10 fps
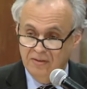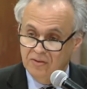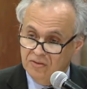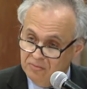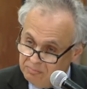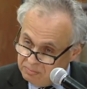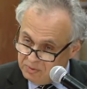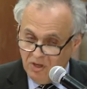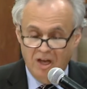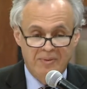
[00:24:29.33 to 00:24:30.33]
It's
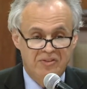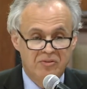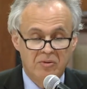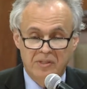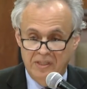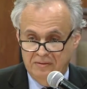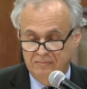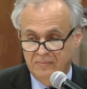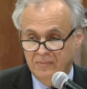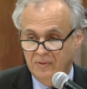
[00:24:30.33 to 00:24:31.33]
common story.
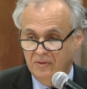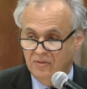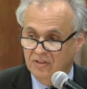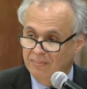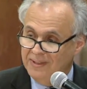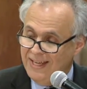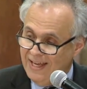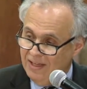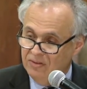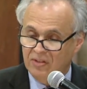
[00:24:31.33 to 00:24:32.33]
Someone
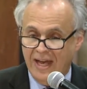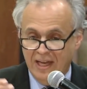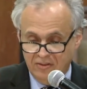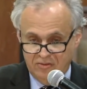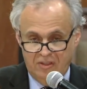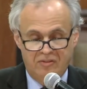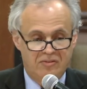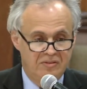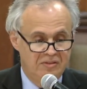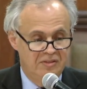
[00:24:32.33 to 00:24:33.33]
has
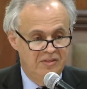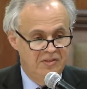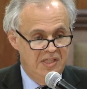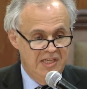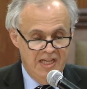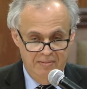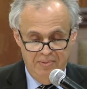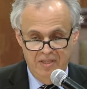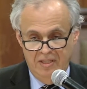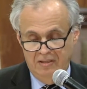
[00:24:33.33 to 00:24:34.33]
access to
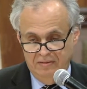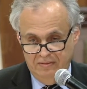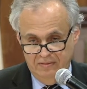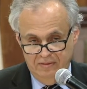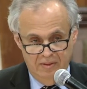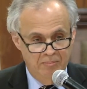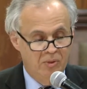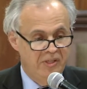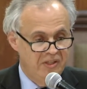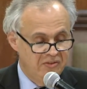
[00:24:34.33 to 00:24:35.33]
EAP,
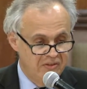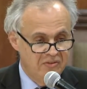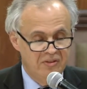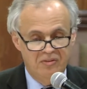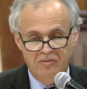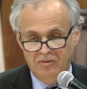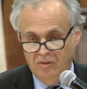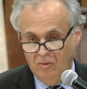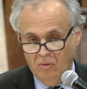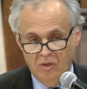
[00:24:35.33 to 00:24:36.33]
employee assistance,
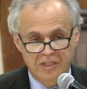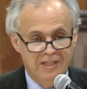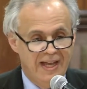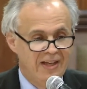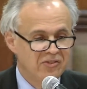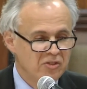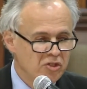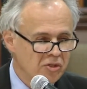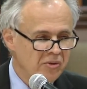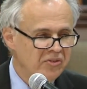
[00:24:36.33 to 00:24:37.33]
or has
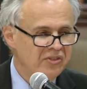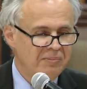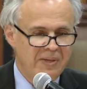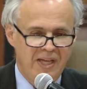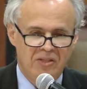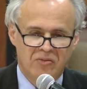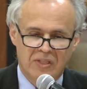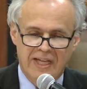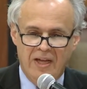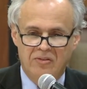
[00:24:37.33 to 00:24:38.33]
insurance that pays for
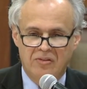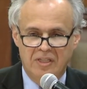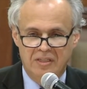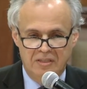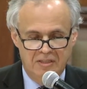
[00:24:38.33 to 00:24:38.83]
counseling